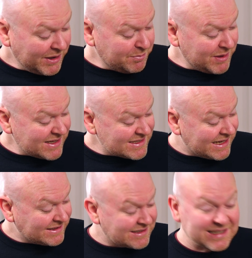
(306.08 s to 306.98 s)
the players
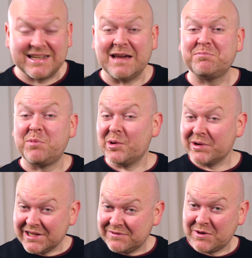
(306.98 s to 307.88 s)
liked it and kept
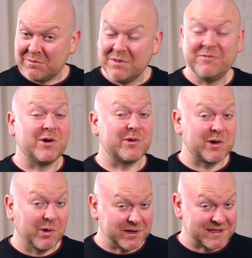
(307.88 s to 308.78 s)
borrowing it from him for
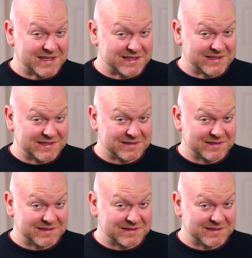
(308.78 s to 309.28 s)
recording sessions.